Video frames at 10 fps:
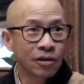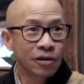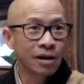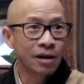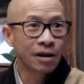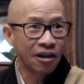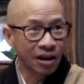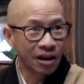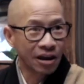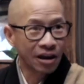You sit
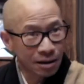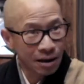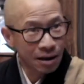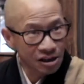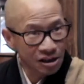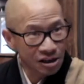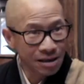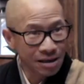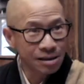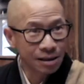with it and then
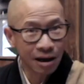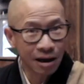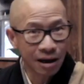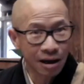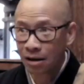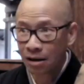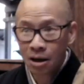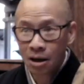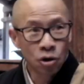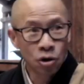digest it, and
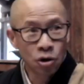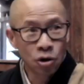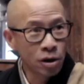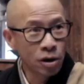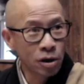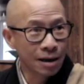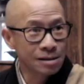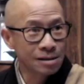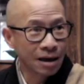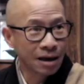then you
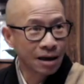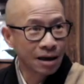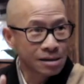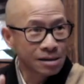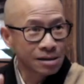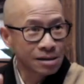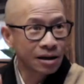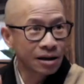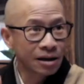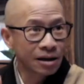realize that this
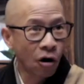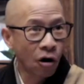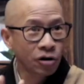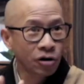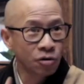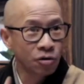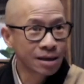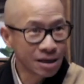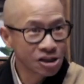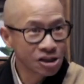is our
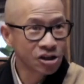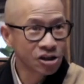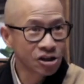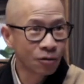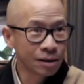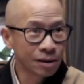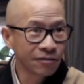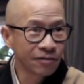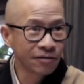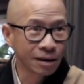human condition that
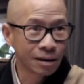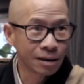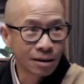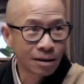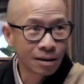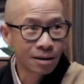we live in.